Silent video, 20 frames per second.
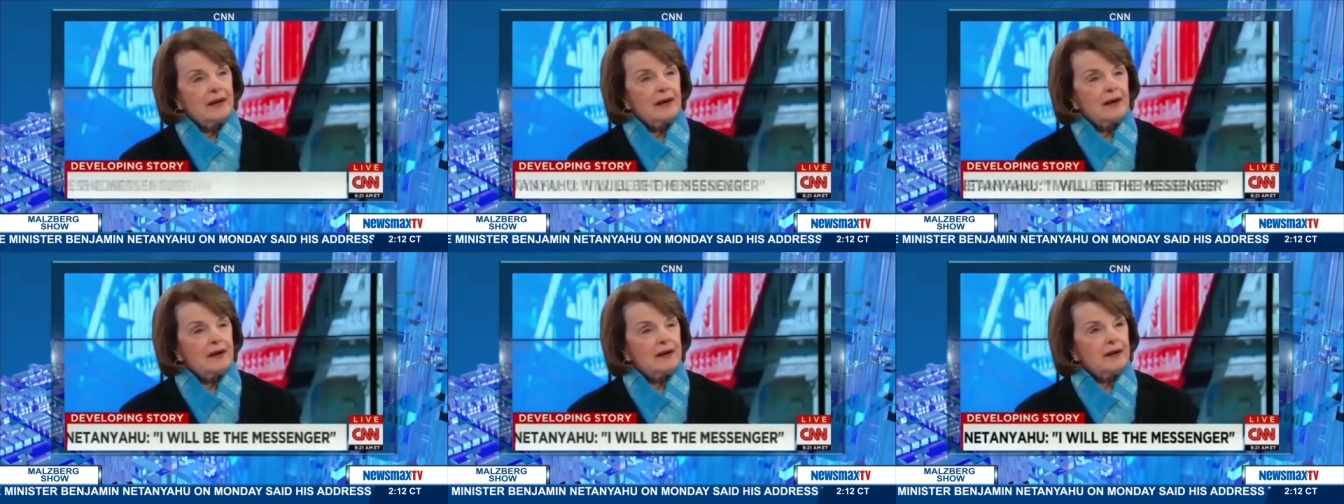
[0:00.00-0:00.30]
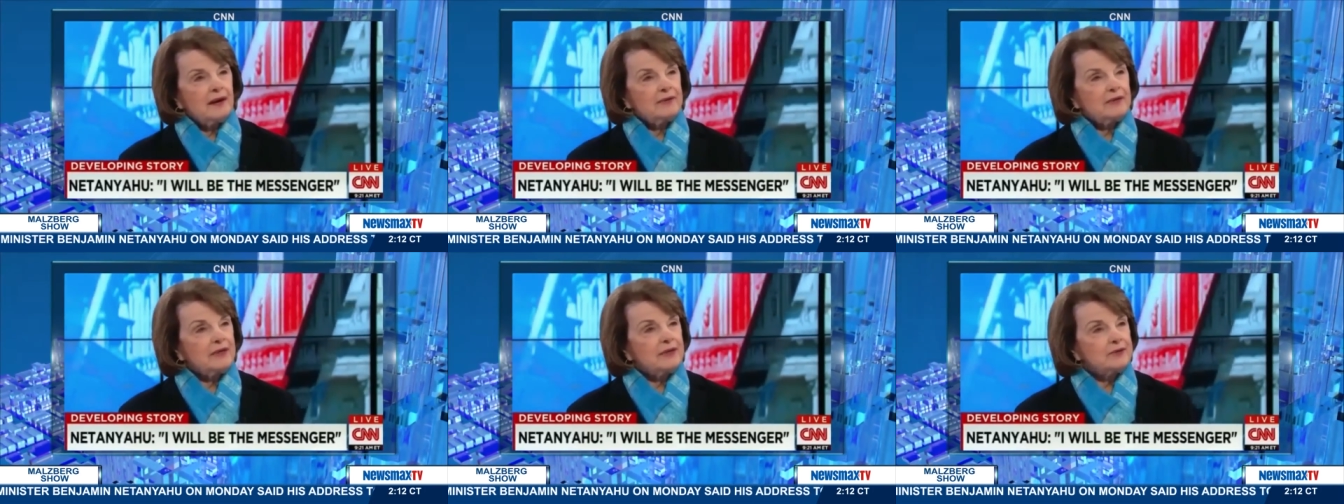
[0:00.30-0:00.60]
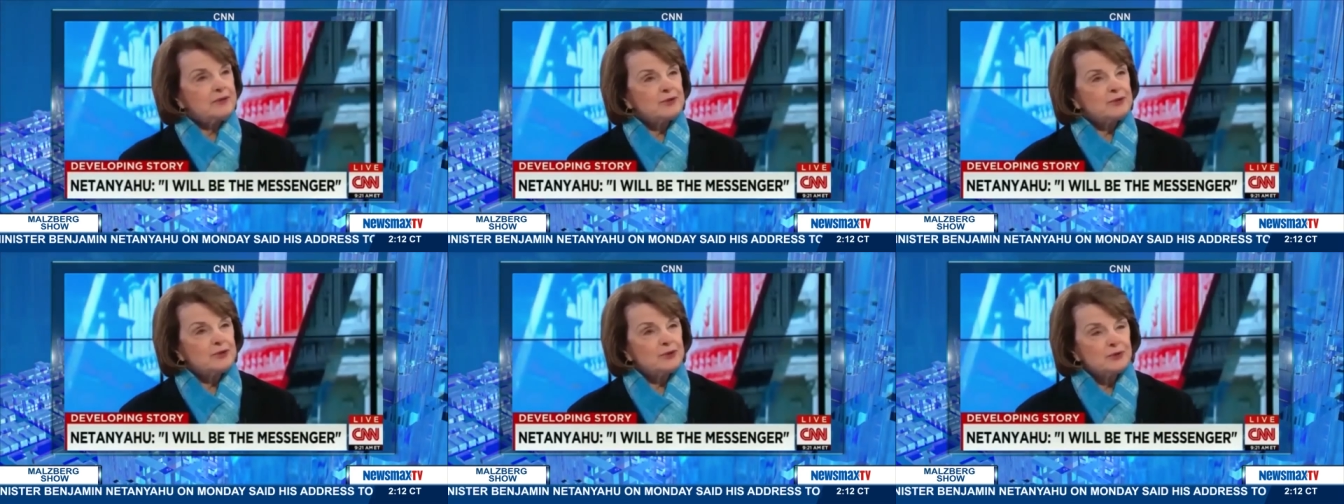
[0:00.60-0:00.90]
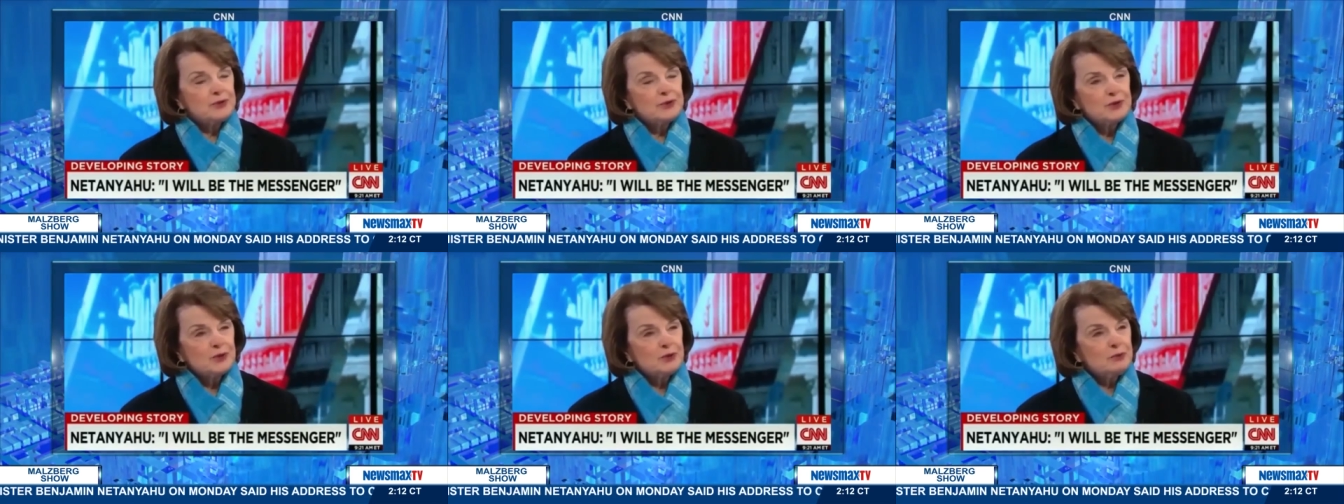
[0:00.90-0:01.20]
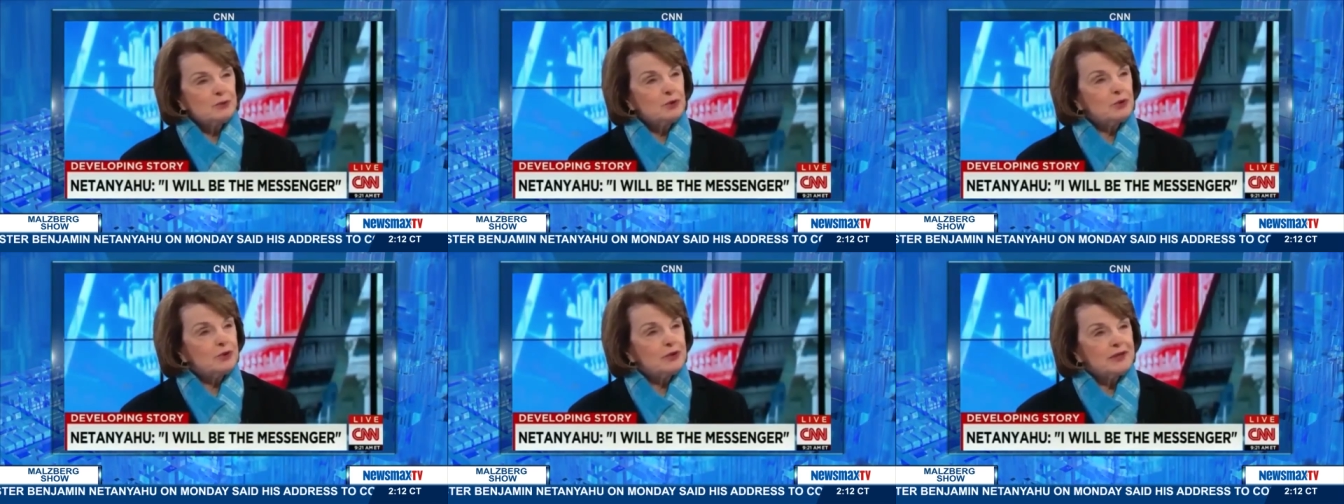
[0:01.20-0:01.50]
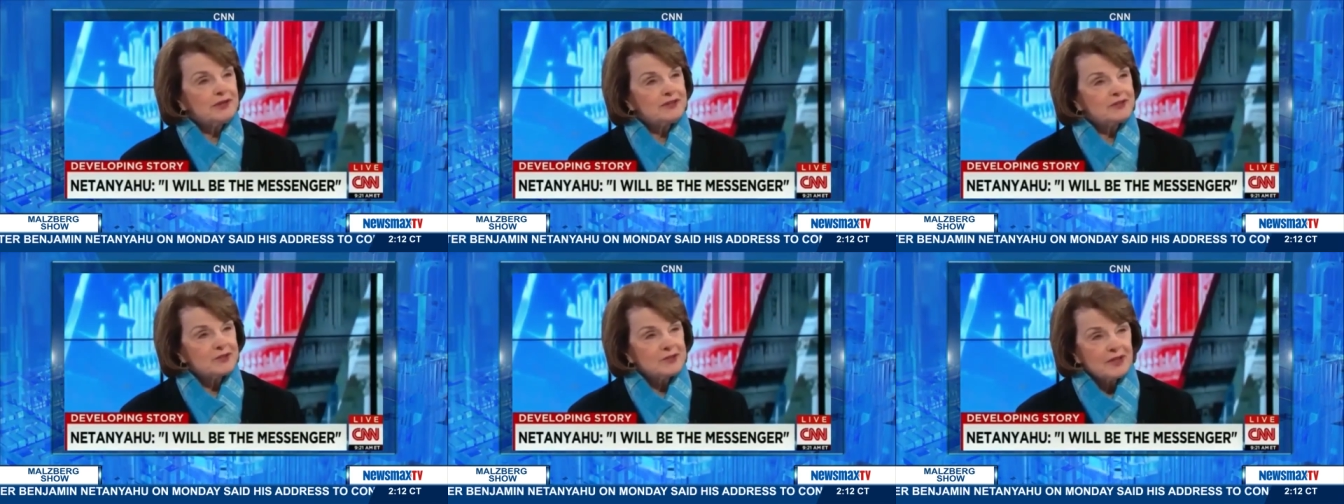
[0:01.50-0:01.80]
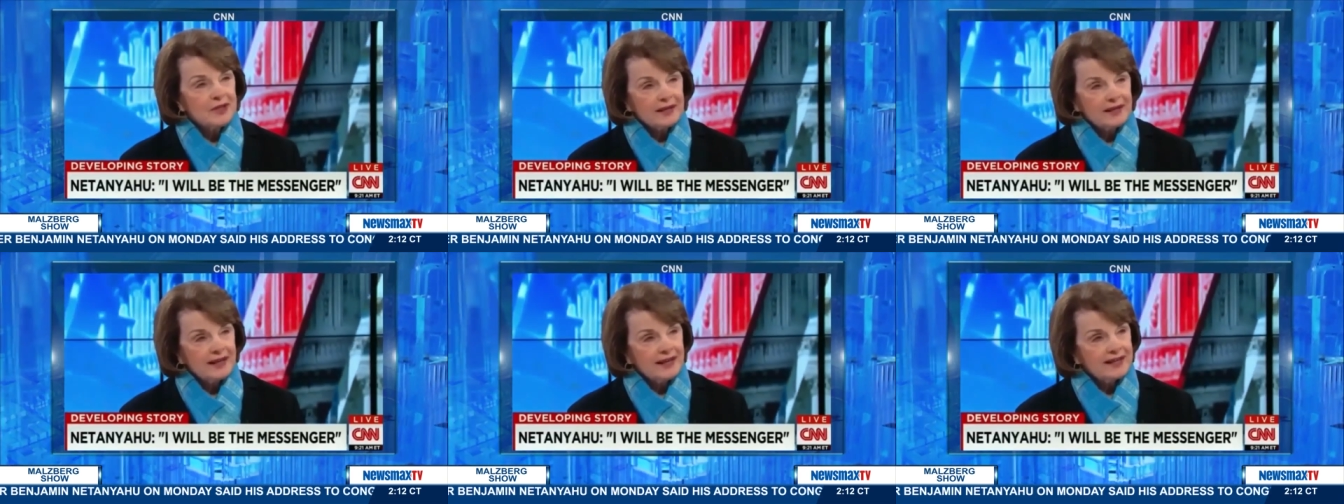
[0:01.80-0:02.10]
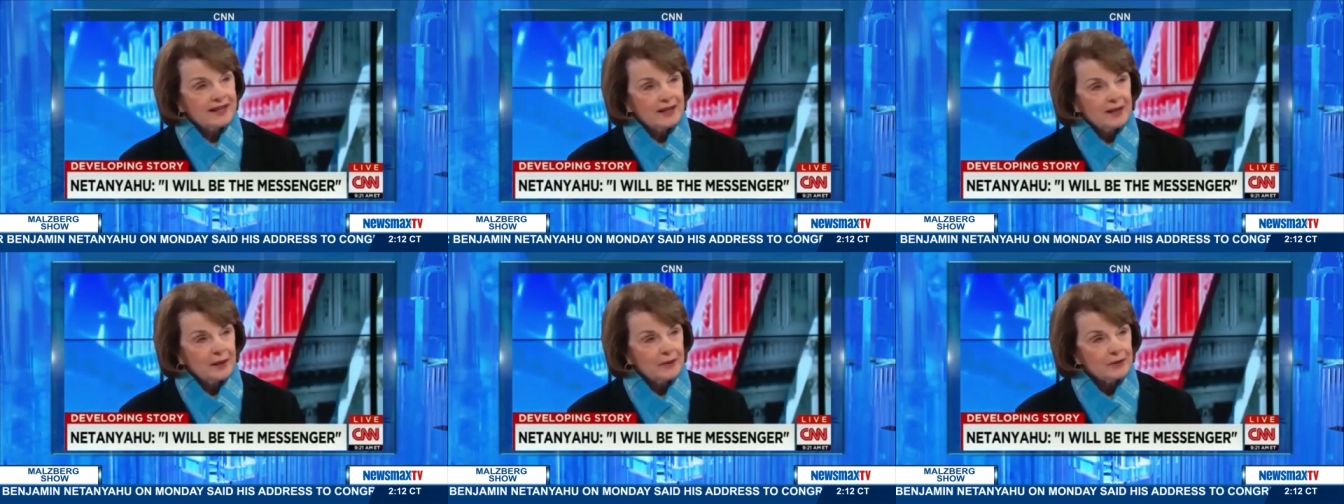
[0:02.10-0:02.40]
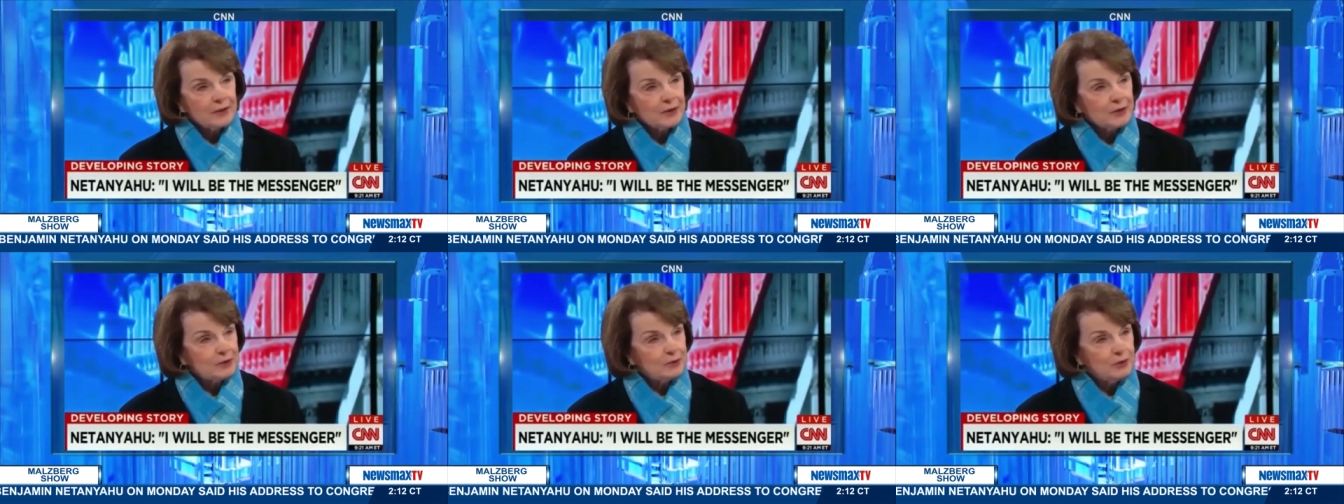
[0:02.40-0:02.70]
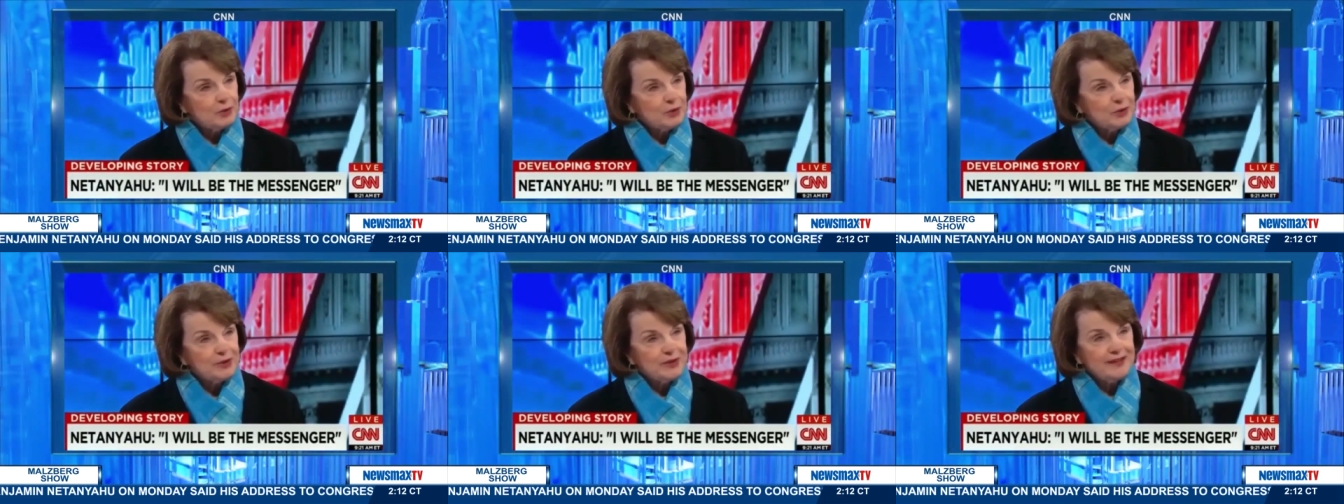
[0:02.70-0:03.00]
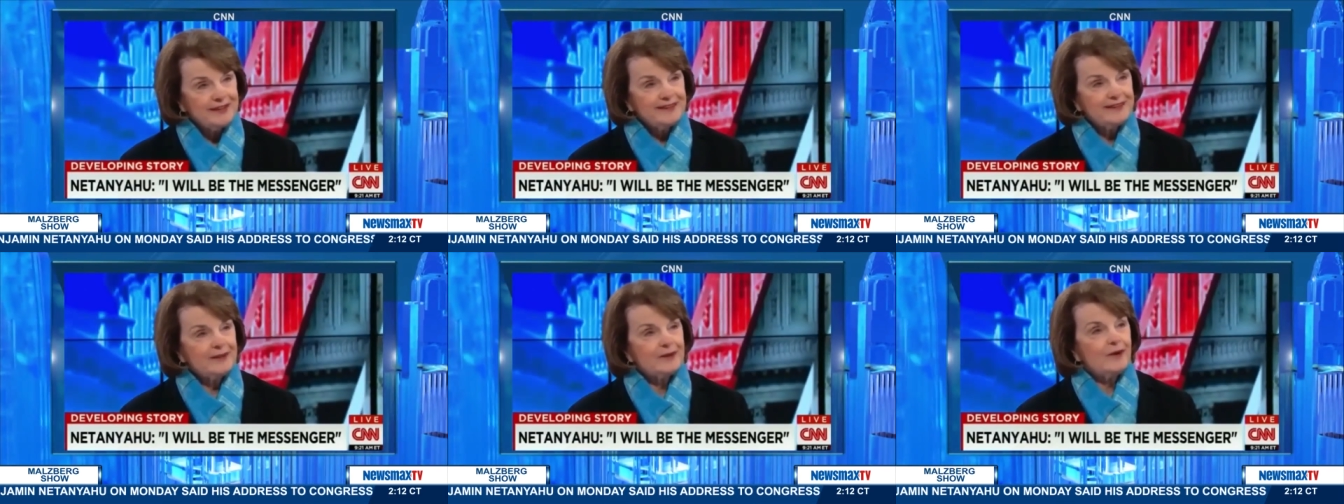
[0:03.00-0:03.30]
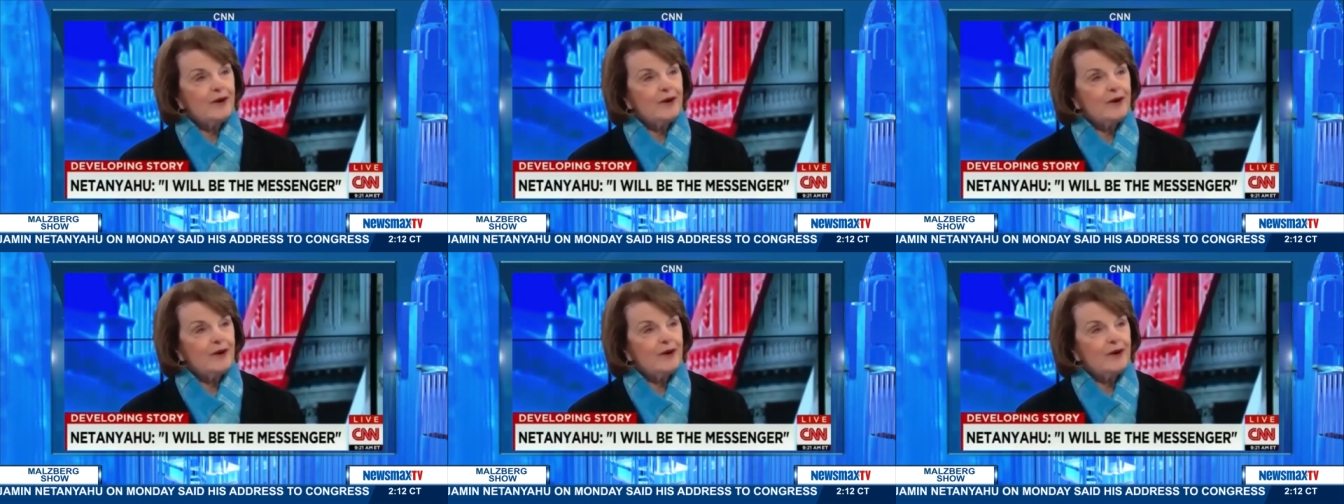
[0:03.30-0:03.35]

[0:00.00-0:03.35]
Uh, I think the Jewish community is like any other community.